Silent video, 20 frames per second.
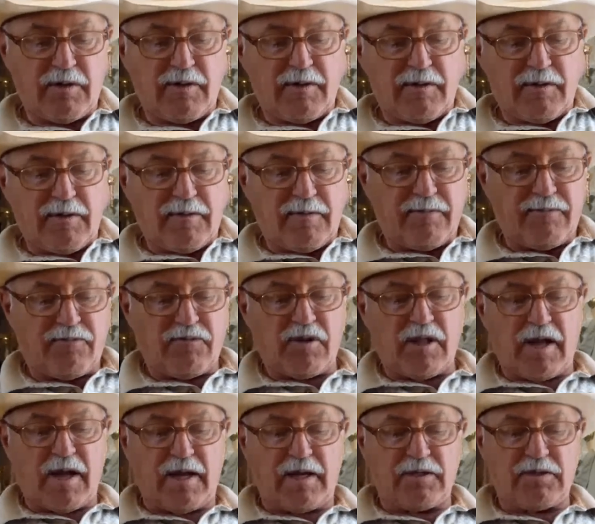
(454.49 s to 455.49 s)

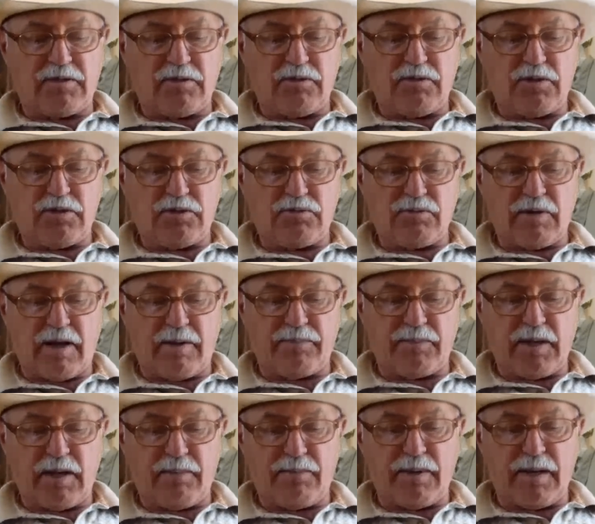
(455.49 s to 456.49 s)
floss. You just wrap that
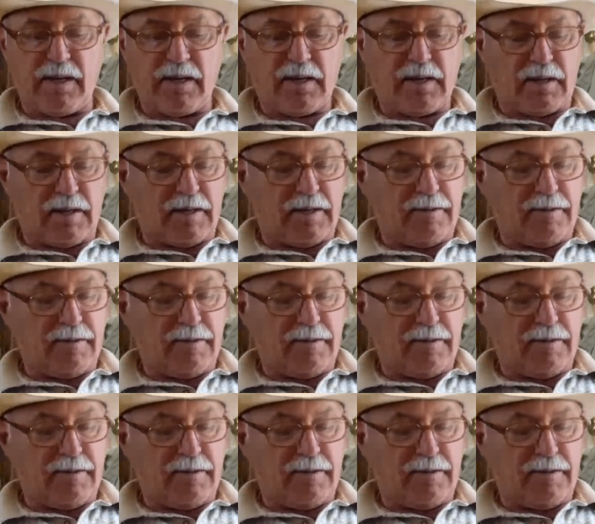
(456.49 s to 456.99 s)
back on.